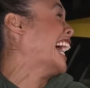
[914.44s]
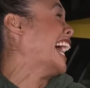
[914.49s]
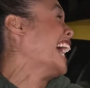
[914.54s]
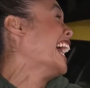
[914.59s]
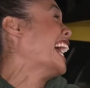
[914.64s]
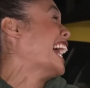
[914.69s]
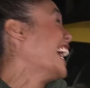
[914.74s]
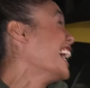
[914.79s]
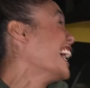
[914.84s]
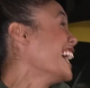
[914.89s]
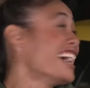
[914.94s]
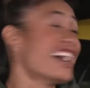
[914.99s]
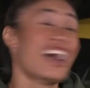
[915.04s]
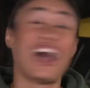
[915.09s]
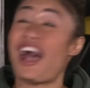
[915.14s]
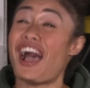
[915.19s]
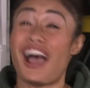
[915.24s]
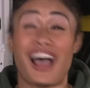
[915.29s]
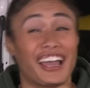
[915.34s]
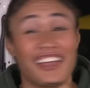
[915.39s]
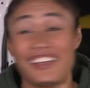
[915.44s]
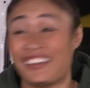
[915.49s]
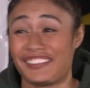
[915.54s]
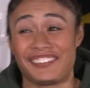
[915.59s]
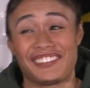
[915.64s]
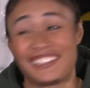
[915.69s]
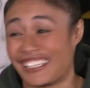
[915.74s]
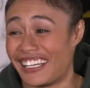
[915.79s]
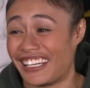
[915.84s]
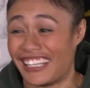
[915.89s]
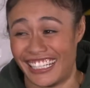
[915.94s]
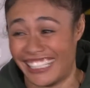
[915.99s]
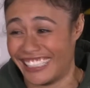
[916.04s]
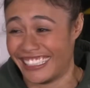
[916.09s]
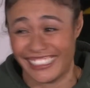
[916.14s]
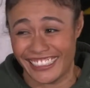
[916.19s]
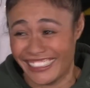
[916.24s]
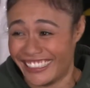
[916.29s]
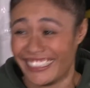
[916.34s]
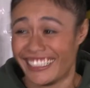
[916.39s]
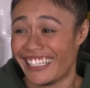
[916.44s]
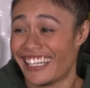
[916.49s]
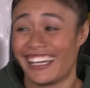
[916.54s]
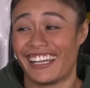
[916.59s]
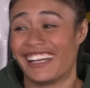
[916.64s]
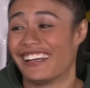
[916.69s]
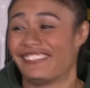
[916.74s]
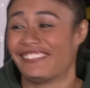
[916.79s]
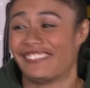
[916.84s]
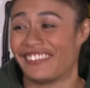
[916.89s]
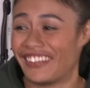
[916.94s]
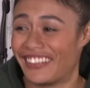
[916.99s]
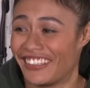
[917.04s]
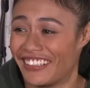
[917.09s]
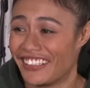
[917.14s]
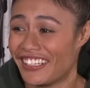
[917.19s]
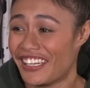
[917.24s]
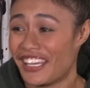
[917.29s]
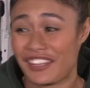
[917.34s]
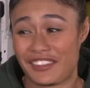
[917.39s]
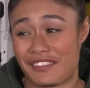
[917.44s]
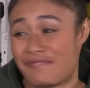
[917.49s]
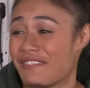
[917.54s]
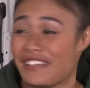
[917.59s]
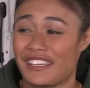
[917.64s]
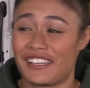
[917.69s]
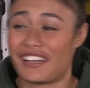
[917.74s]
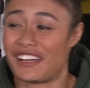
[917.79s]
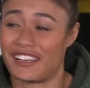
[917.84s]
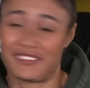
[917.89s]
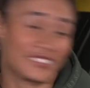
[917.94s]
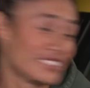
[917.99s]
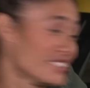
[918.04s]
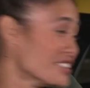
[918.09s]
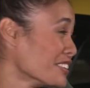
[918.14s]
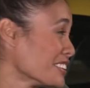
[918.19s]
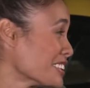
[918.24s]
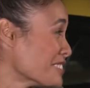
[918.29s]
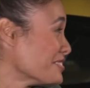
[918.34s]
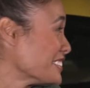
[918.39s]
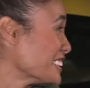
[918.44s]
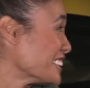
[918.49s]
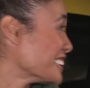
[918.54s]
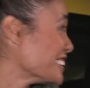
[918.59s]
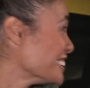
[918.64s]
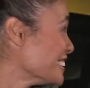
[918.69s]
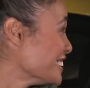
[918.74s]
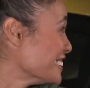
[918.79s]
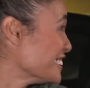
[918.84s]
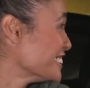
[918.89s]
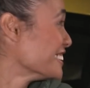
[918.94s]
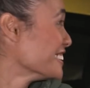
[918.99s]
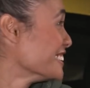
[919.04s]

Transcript: I'm not. I'm not. I, am not. The beehive would not let me in.